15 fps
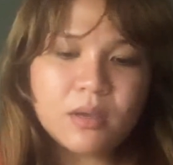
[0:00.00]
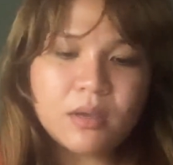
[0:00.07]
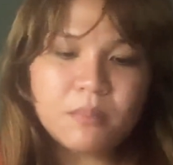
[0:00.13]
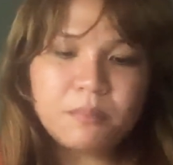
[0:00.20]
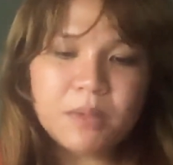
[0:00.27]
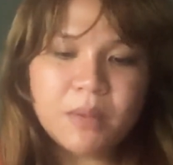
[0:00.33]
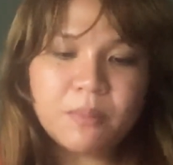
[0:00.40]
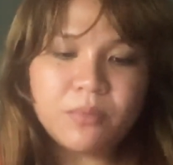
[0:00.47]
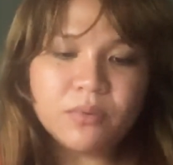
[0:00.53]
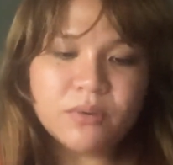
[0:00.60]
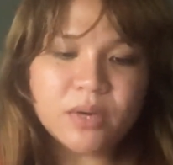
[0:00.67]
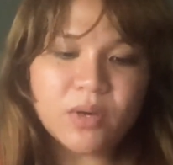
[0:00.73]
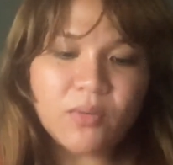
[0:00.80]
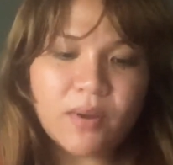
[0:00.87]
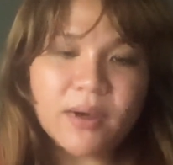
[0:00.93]
people
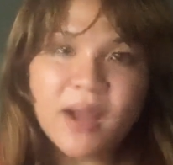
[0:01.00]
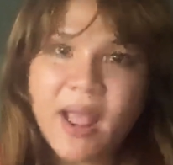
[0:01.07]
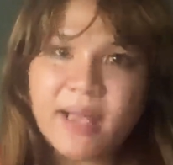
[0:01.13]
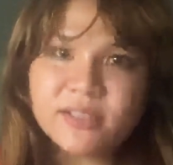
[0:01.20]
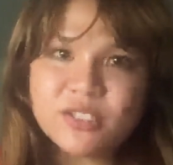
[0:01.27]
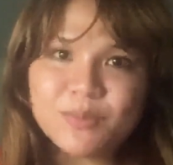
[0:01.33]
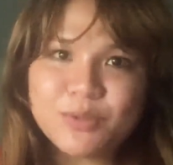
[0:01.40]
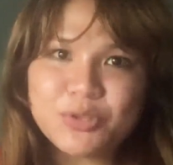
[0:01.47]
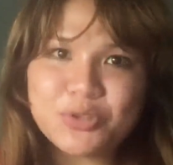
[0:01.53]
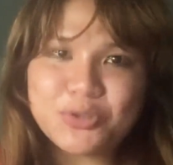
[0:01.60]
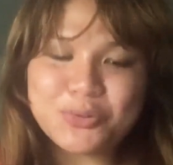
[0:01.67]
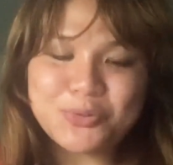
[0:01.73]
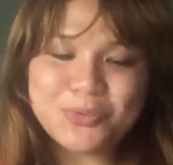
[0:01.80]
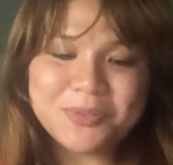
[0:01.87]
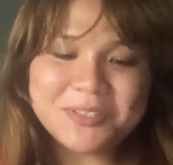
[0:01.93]
require hazmat
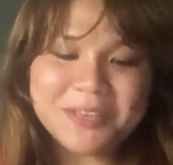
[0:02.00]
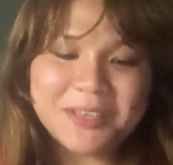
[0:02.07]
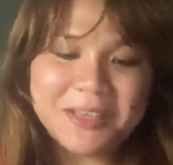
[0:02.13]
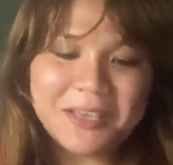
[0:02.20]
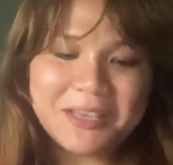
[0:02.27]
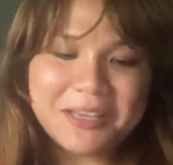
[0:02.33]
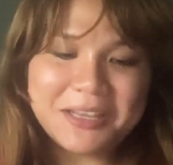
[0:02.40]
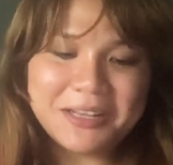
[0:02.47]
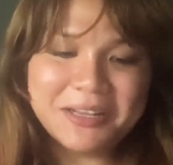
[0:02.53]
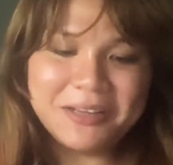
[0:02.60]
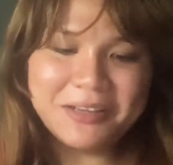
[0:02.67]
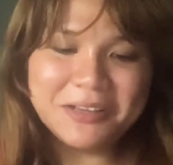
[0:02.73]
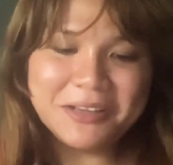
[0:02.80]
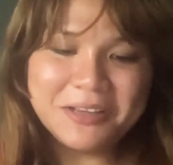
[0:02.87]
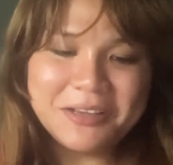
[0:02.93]
suit,
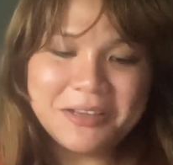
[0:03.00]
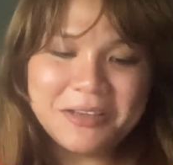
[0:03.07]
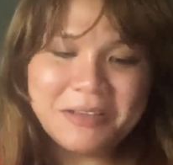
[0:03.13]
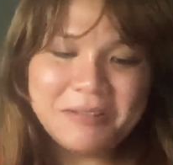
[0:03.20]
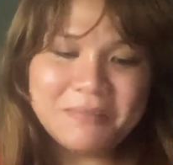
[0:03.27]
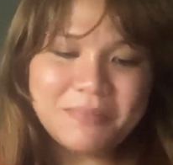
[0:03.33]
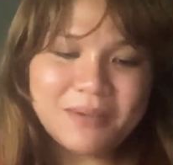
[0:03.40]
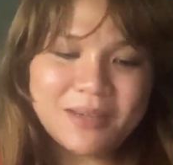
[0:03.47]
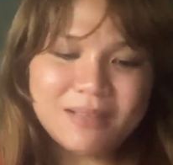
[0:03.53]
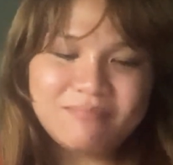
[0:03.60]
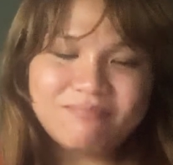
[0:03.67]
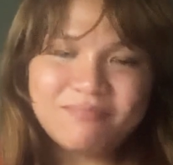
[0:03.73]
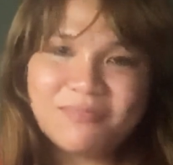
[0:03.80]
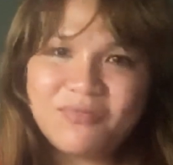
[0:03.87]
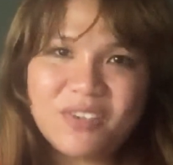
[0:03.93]
but
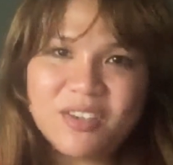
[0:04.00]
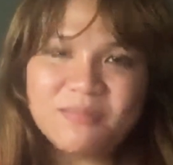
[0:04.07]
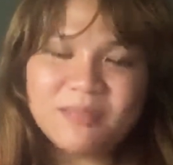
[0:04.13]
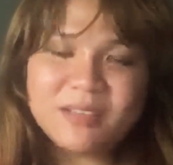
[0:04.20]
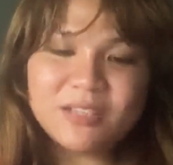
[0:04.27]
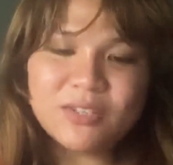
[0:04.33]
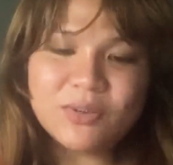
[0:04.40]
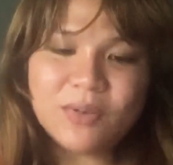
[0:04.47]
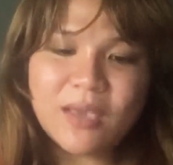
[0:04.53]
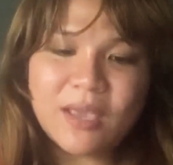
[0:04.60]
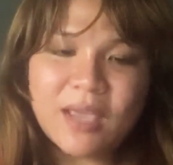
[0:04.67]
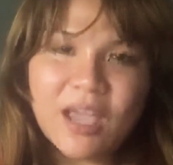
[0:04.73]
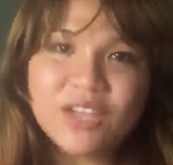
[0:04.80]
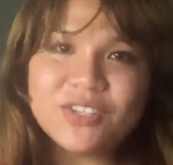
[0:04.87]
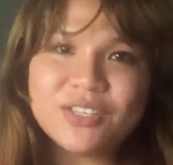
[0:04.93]
face mask is
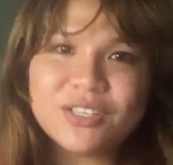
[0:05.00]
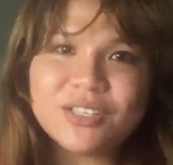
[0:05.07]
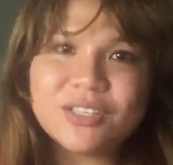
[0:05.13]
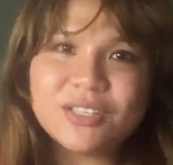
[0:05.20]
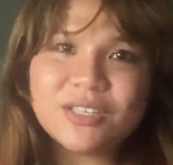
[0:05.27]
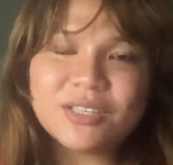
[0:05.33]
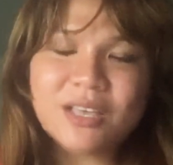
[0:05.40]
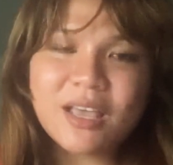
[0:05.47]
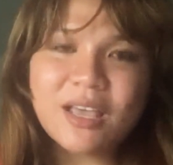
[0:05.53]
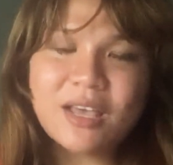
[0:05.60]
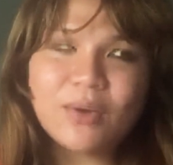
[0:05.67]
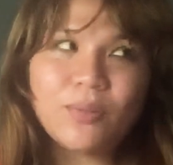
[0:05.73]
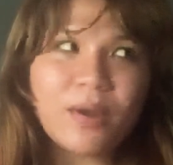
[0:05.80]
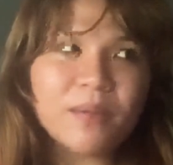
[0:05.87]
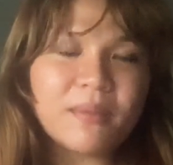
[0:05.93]
okay. I just
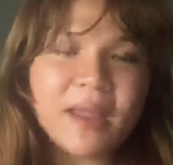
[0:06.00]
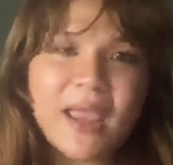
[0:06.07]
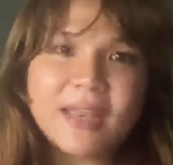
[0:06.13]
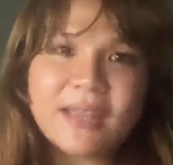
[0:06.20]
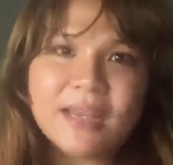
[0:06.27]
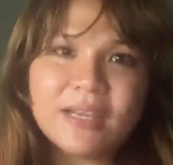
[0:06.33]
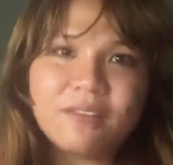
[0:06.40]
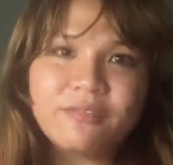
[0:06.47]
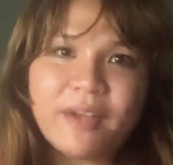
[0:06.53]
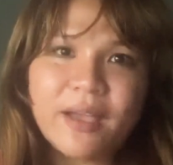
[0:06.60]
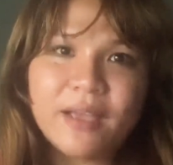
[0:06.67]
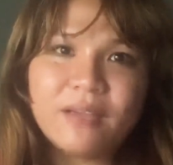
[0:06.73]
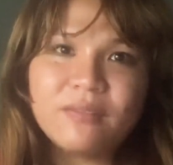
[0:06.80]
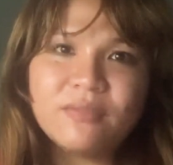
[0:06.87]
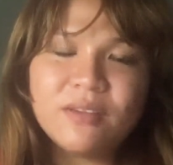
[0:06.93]
wear my
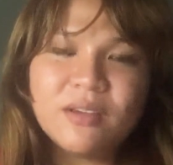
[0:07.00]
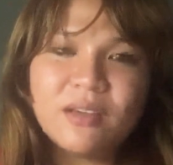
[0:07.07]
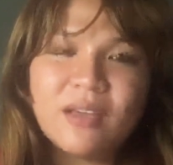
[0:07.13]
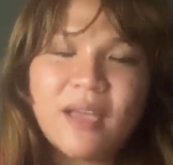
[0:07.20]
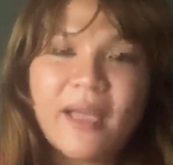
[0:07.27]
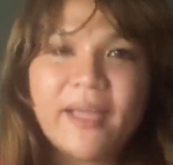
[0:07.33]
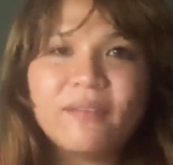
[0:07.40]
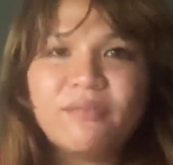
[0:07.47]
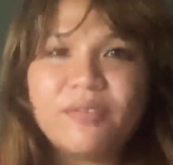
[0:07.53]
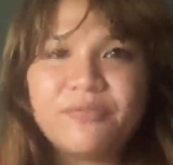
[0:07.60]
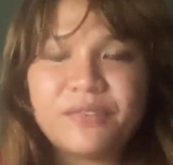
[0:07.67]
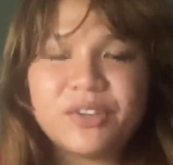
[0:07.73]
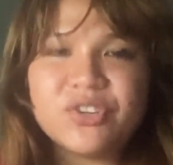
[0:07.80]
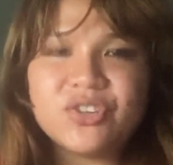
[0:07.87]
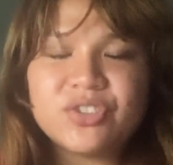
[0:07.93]
N95. I have a
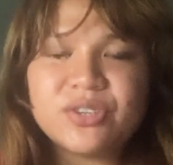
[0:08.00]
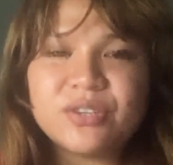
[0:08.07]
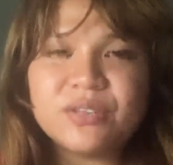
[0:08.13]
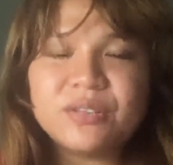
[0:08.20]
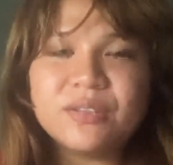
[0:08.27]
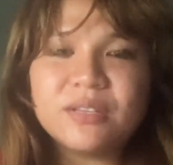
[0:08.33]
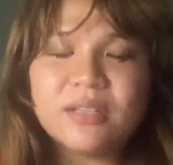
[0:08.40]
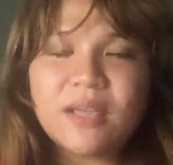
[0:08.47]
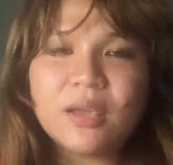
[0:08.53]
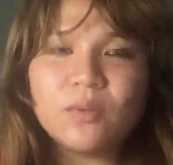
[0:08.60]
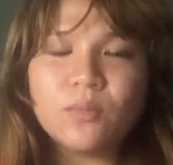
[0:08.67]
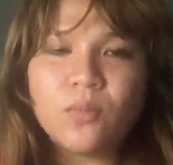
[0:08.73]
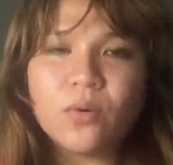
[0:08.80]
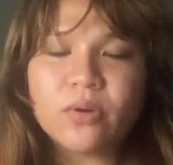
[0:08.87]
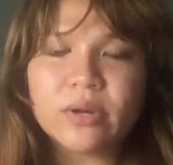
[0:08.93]
face shield that I
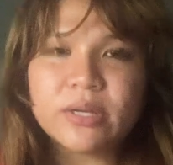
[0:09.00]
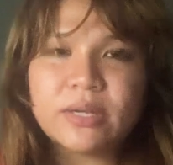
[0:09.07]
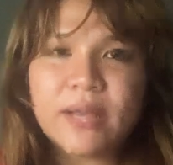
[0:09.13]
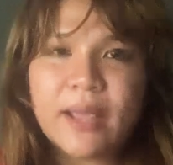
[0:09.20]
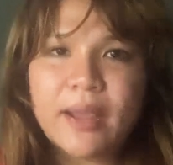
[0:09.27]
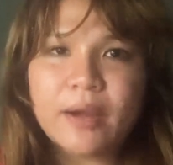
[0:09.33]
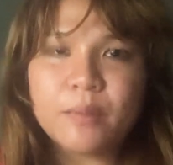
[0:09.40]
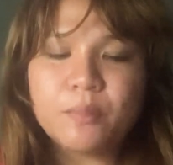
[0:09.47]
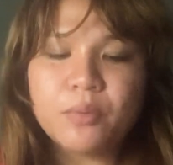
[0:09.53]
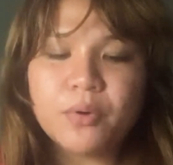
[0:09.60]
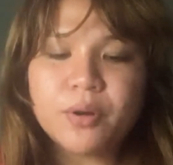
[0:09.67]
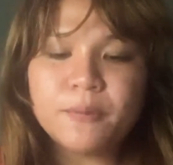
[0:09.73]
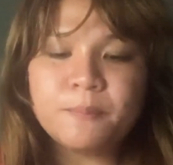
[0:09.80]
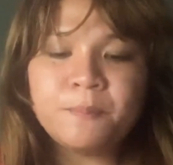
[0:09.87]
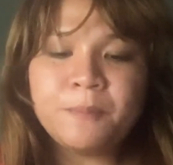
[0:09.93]
wore in the
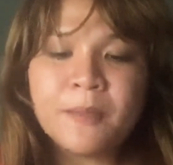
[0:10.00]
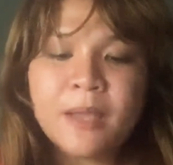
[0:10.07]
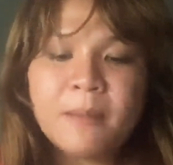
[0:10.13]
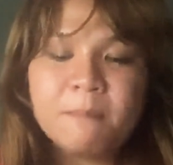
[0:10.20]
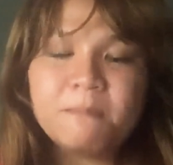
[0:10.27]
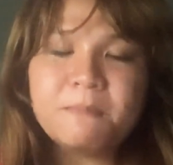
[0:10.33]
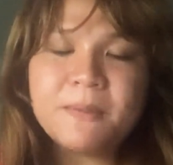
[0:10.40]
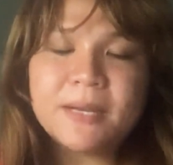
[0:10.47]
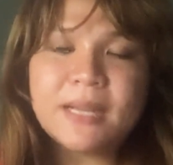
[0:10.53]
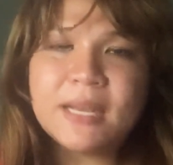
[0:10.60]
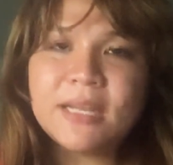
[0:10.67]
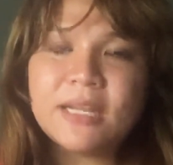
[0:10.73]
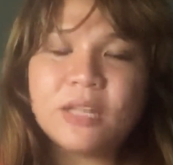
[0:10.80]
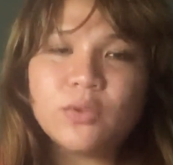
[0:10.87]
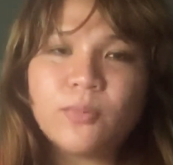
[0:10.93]
airport, but I
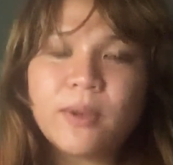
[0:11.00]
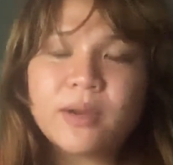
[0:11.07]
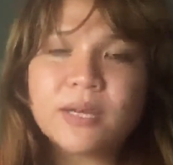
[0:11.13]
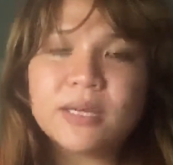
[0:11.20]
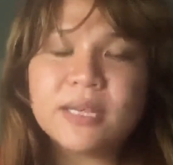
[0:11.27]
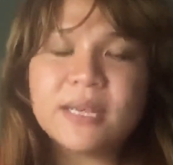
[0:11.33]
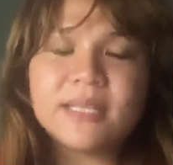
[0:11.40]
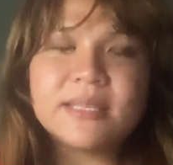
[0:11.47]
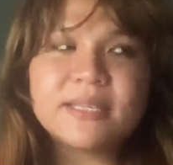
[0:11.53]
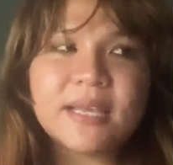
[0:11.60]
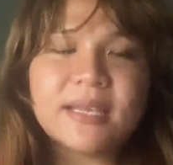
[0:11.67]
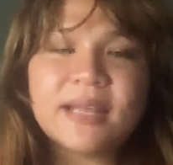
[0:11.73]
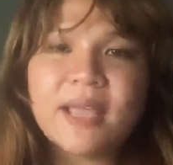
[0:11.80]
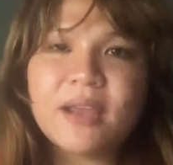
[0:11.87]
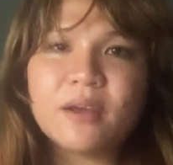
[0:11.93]
did not wear it
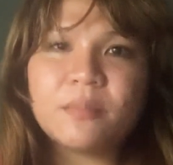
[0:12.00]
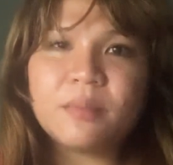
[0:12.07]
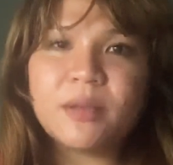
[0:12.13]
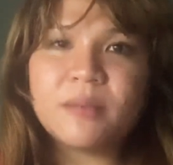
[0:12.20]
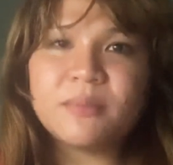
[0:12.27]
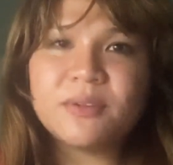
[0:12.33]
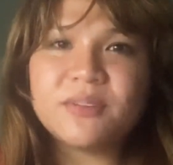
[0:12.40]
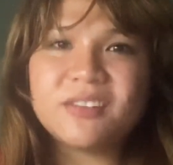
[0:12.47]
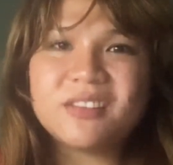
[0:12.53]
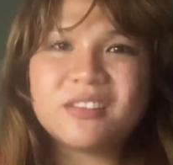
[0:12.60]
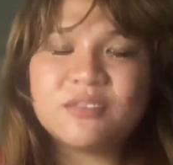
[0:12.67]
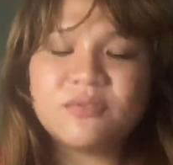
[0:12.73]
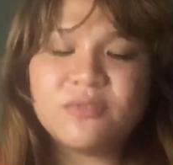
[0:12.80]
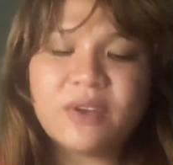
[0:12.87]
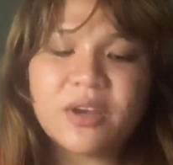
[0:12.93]
inside the airplane because
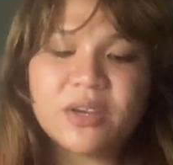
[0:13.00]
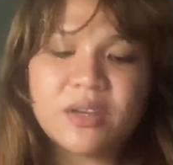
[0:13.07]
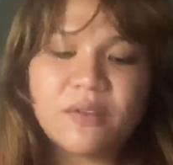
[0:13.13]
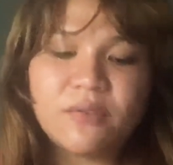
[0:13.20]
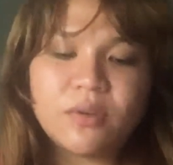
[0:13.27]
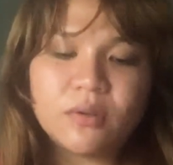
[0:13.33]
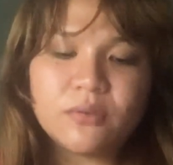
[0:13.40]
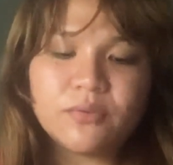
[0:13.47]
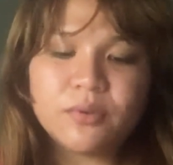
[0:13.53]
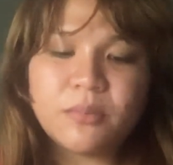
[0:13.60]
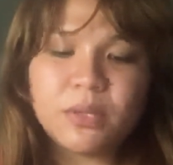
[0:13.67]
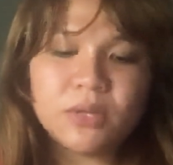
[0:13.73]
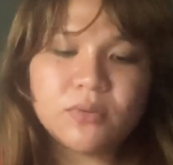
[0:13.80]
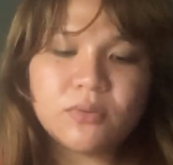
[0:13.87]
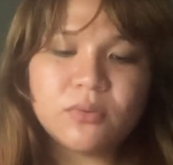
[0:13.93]
it's very difficult for
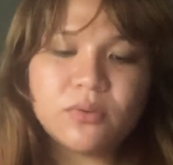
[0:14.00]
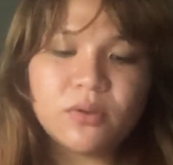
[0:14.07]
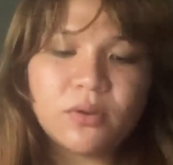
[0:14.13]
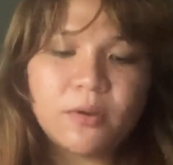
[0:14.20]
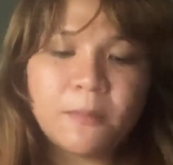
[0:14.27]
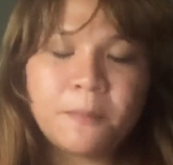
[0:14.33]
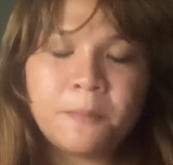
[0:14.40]
me to